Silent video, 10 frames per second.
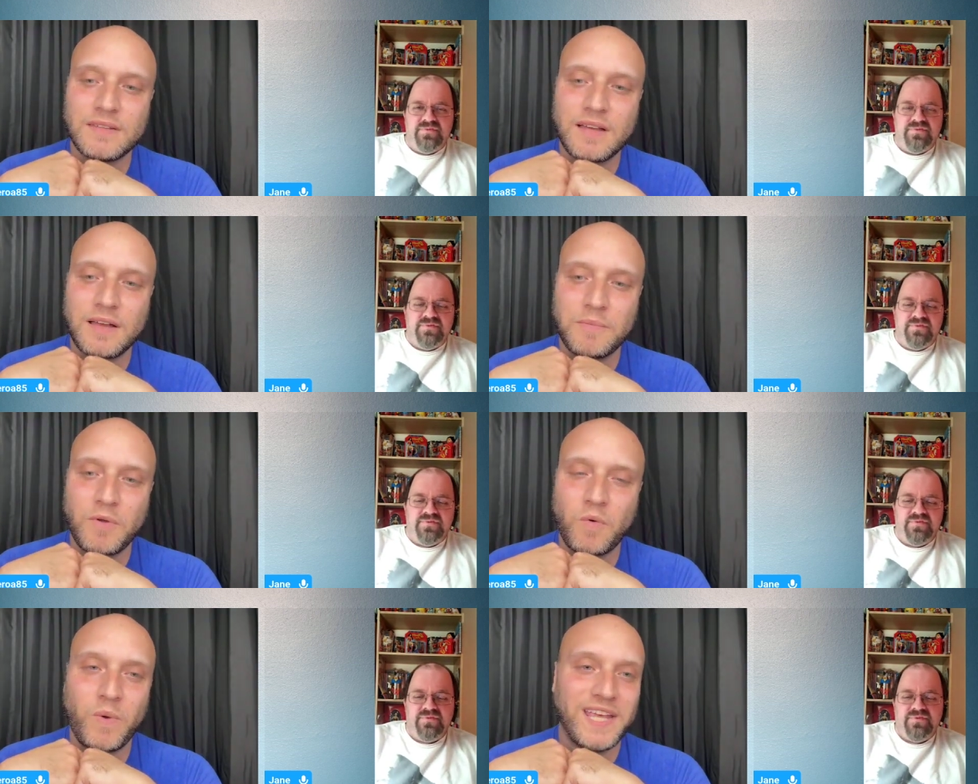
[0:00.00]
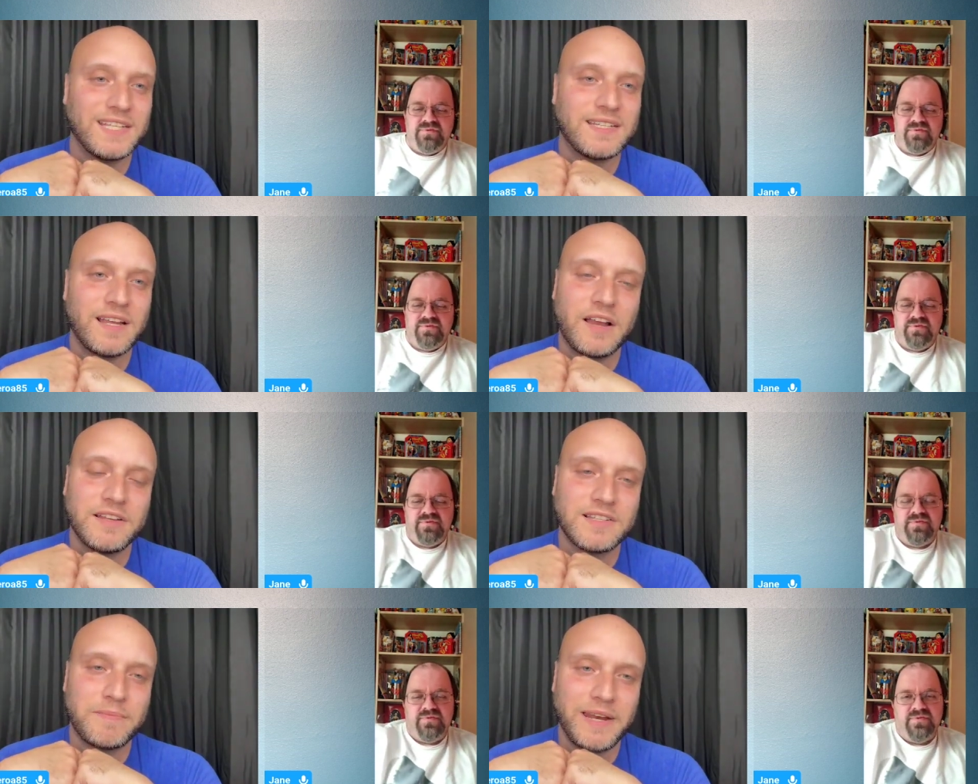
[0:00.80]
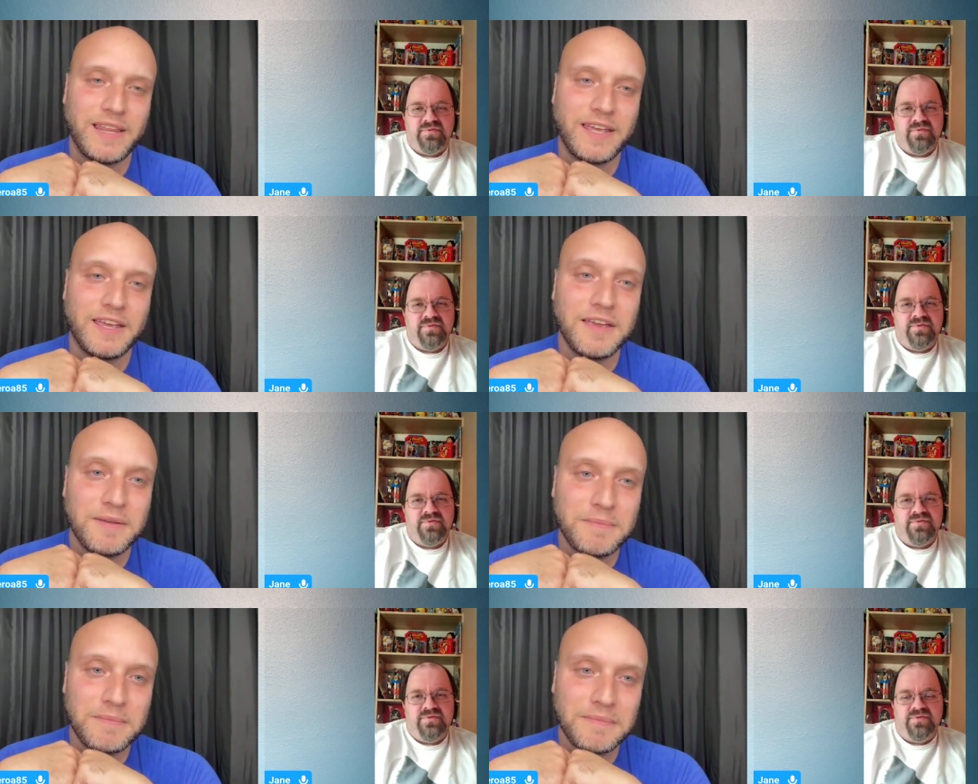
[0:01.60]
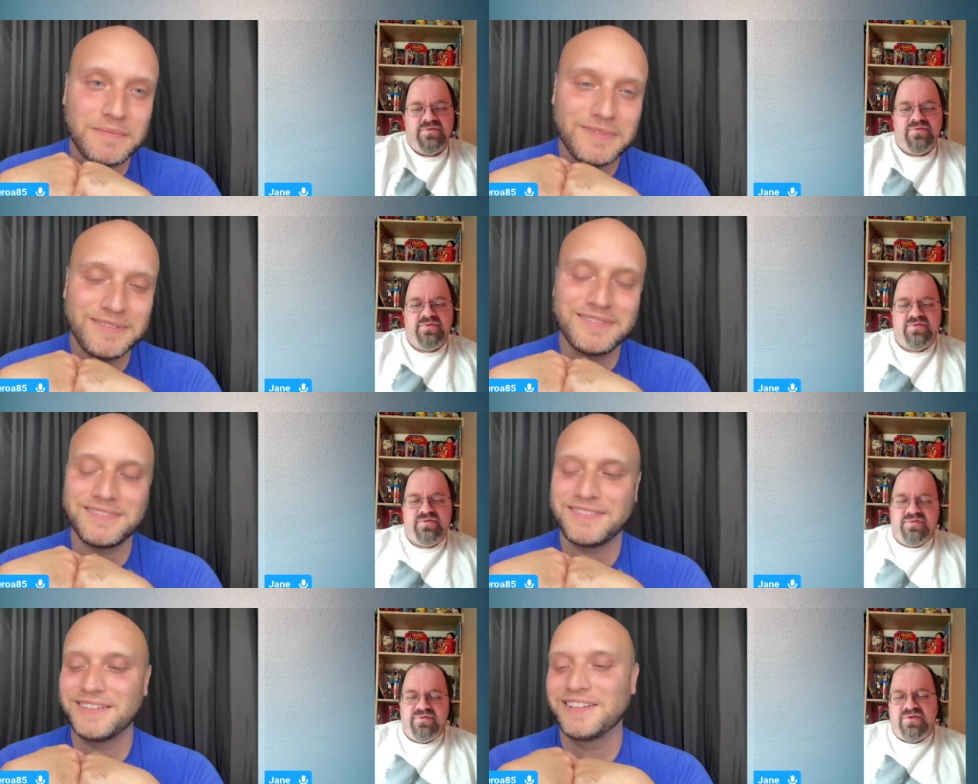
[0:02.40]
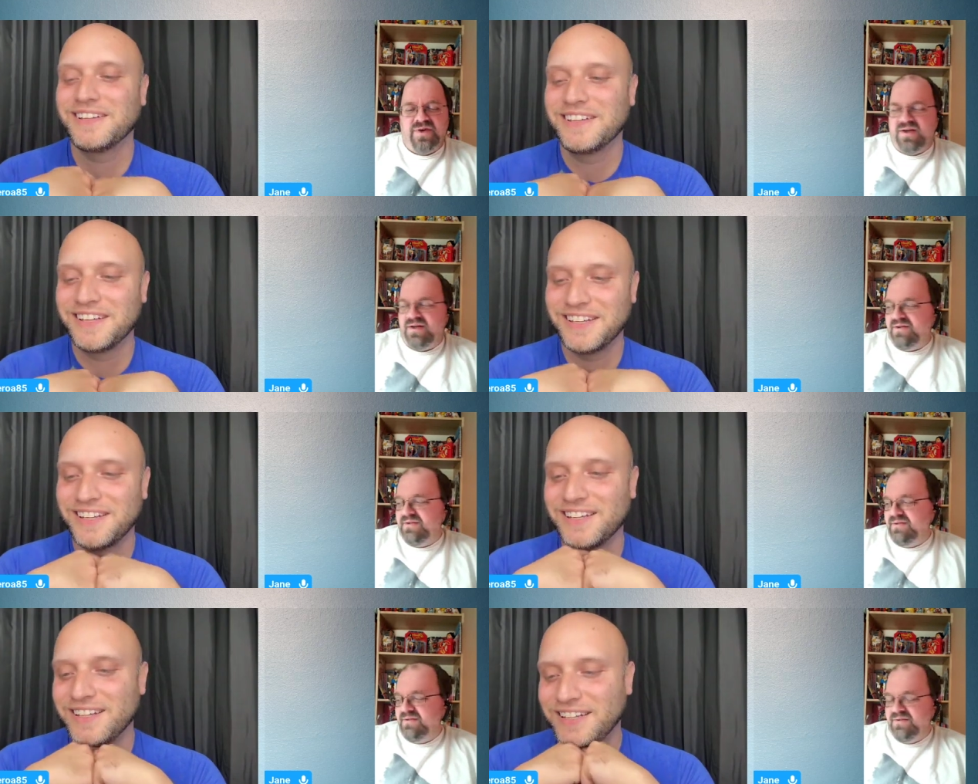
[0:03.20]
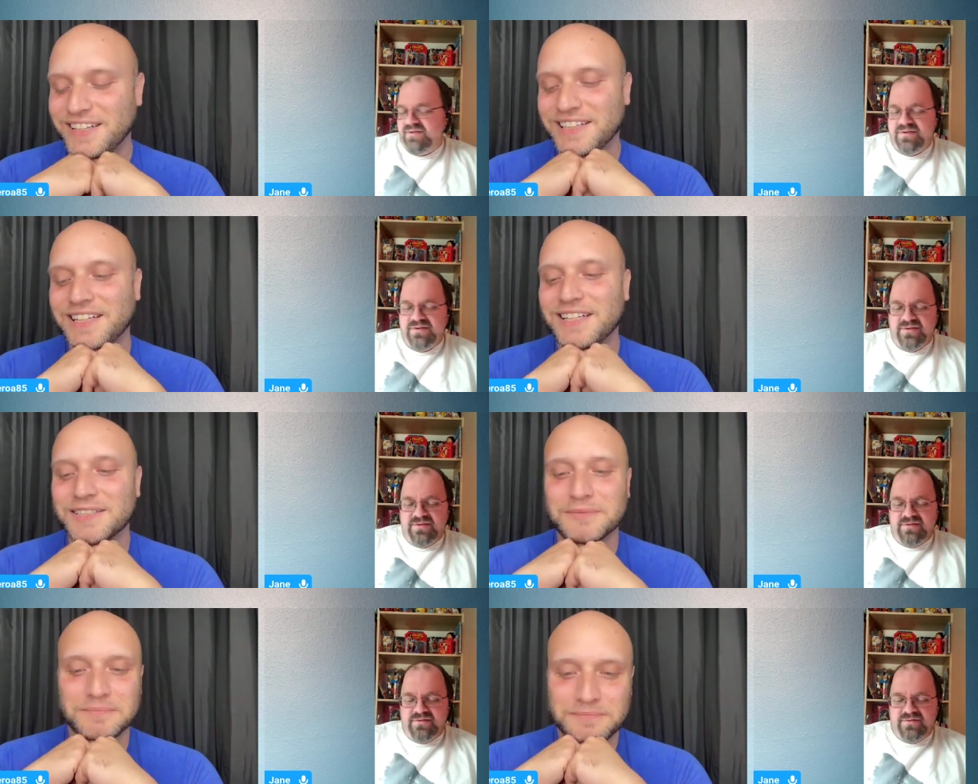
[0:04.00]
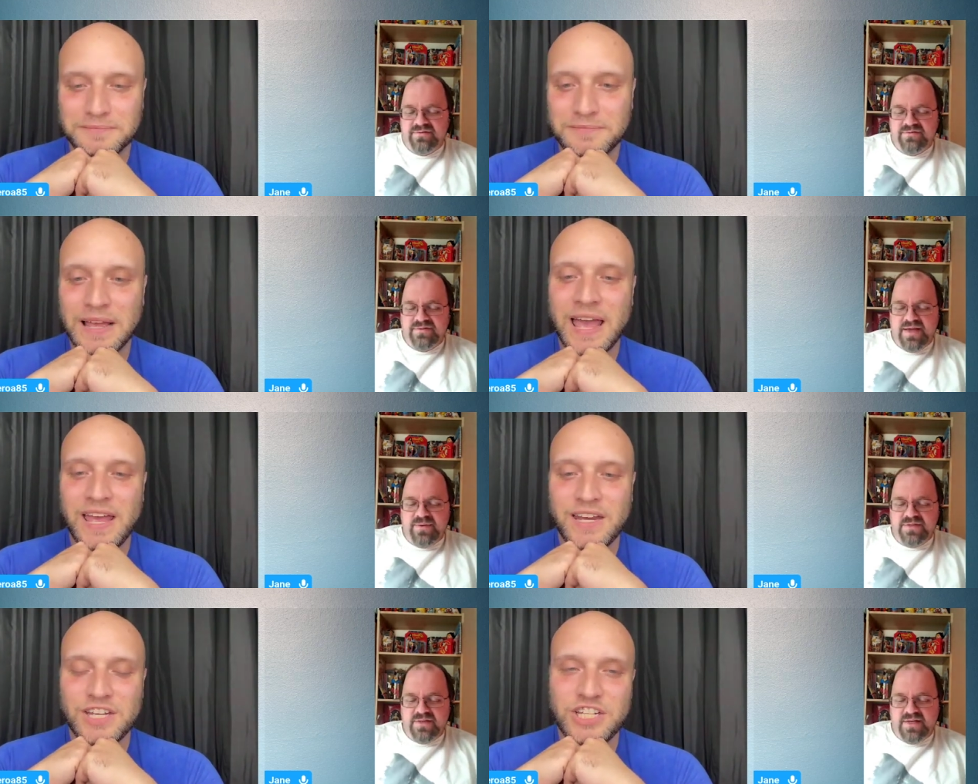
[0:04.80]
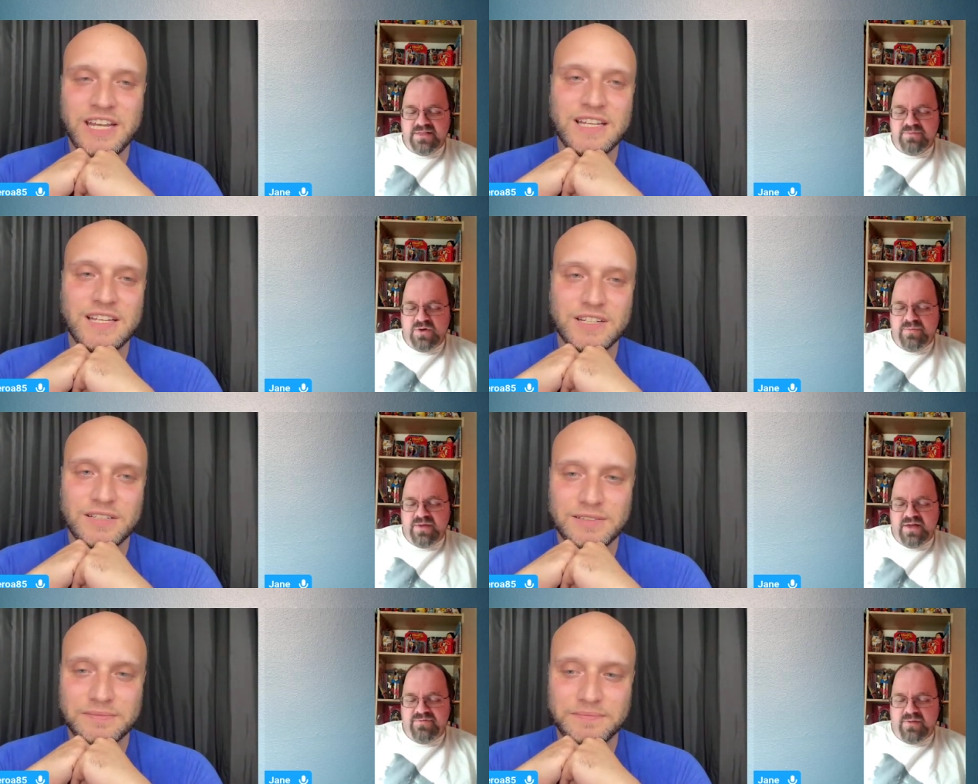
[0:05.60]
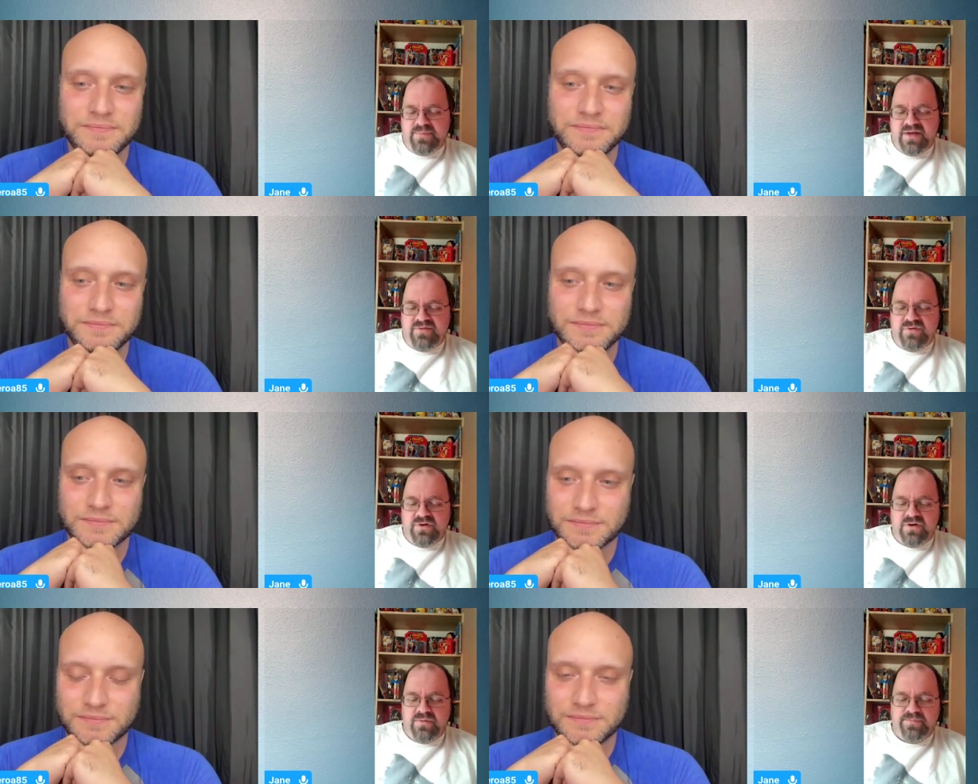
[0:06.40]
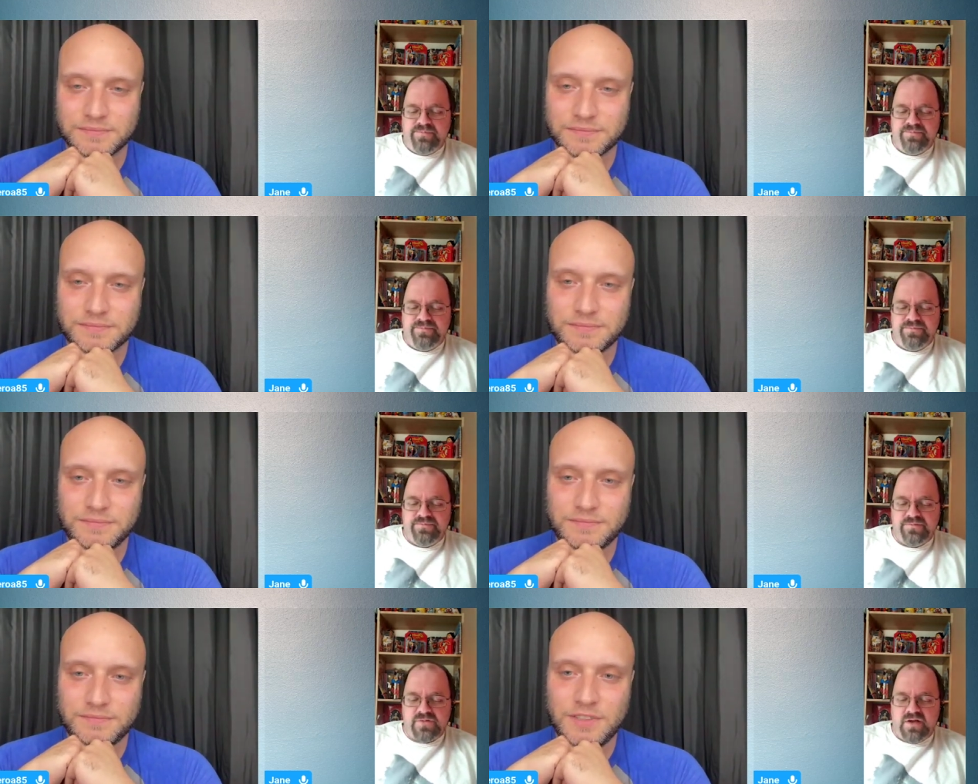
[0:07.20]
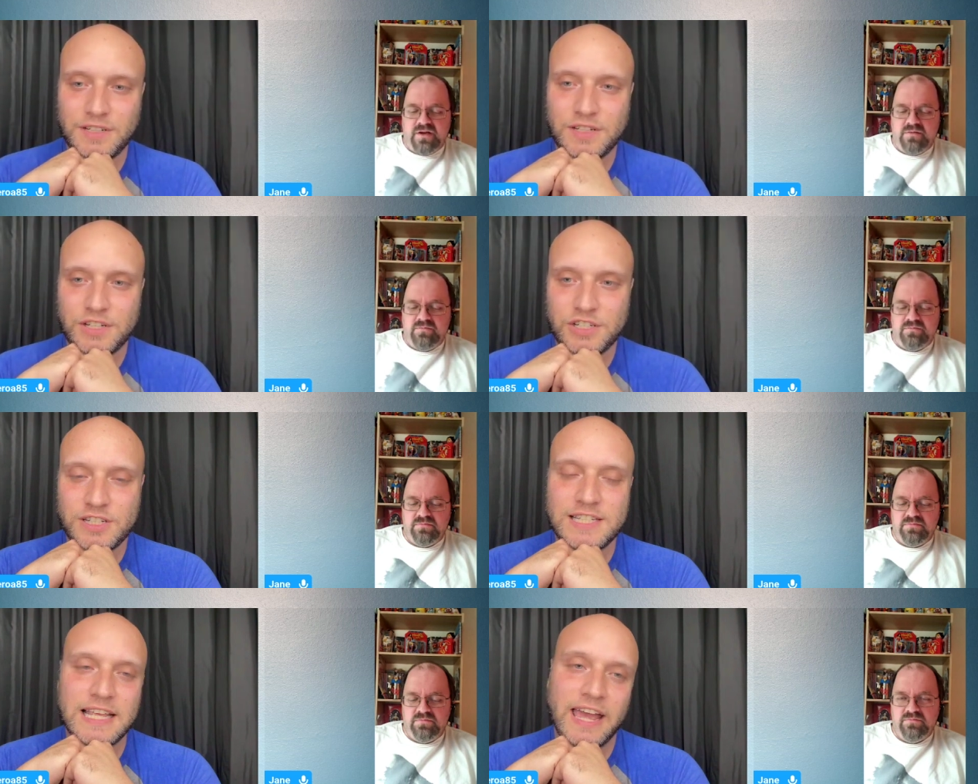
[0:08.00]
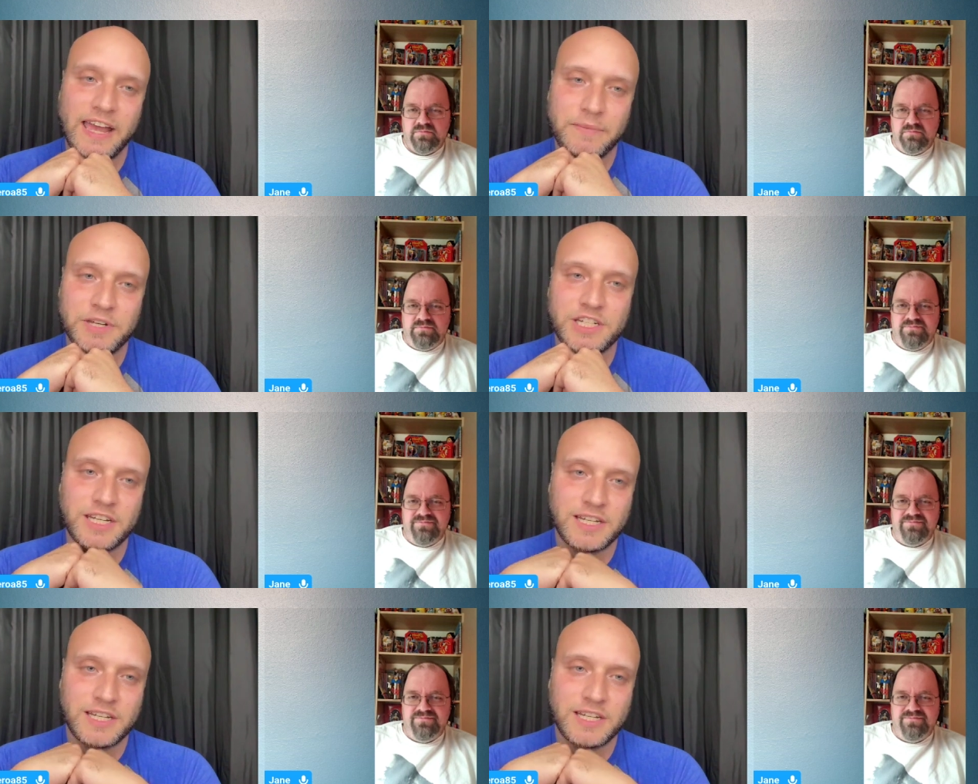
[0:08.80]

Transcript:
Speaker 1: um waste it on somebody like him. right. And yeah, it was a
Speaker 2: nice moment. I felt bad for her. Kinda.
Speaker 1: She's sad, but she